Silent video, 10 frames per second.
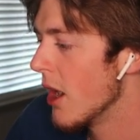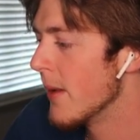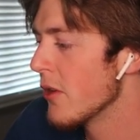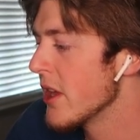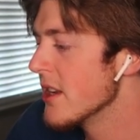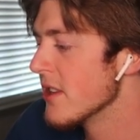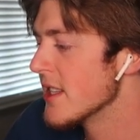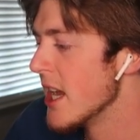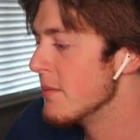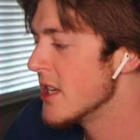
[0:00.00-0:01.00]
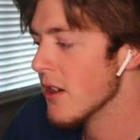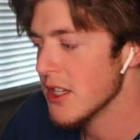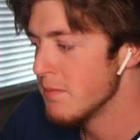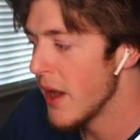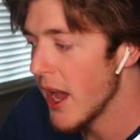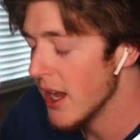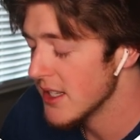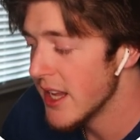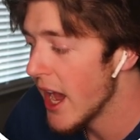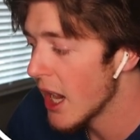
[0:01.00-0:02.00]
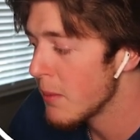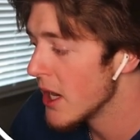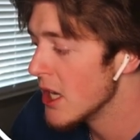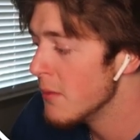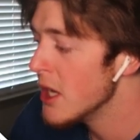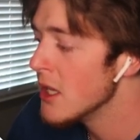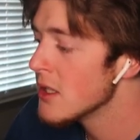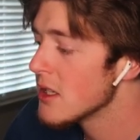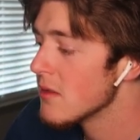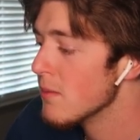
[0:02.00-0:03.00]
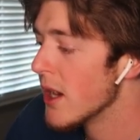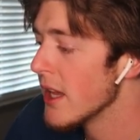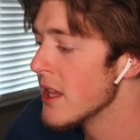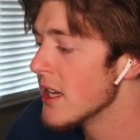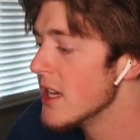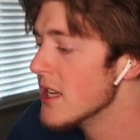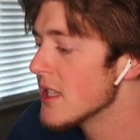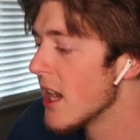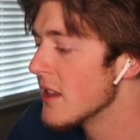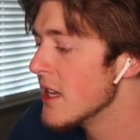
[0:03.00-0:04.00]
I don't think he's on the same tier as Dak by any means, but I think he's